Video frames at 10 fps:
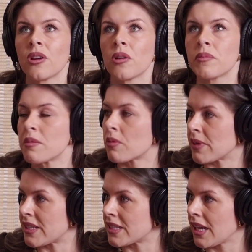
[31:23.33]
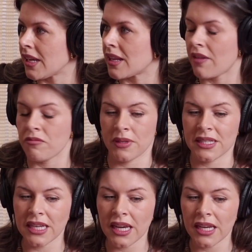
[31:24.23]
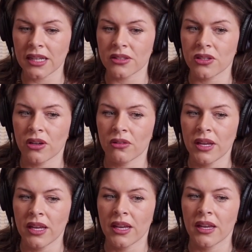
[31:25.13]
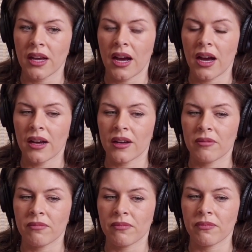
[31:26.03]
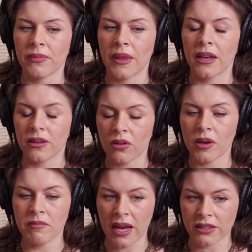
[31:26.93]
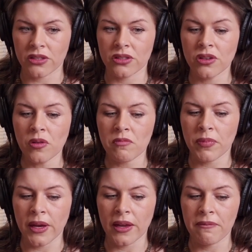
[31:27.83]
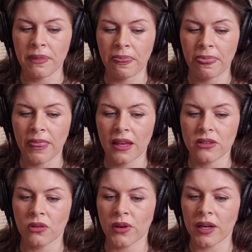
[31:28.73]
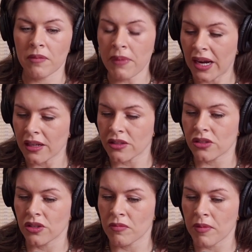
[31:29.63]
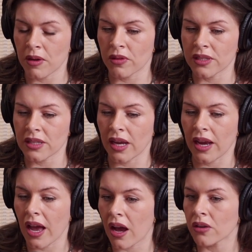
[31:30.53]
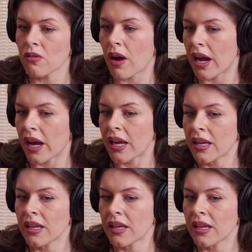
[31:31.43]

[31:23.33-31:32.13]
people be seen that haven't been seen. And so, and going back to Snoop, so when I painted Snoop, it was like, how do I